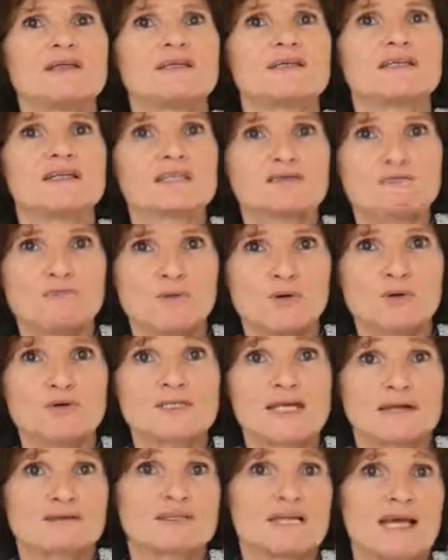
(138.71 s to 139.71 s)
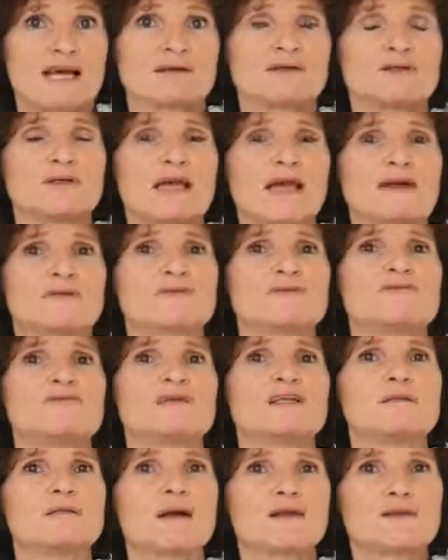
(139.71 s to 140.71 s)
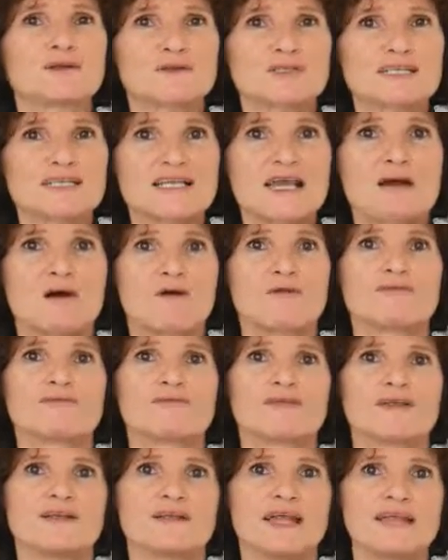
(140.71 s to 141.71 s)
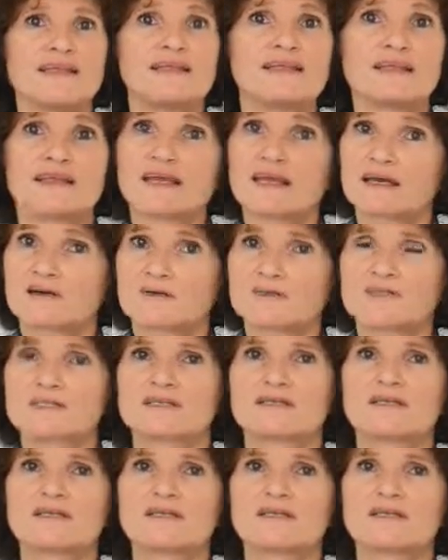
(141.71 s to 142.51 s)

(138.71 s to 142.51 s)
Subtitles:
that it's more down to how you feel about yourself than anything else,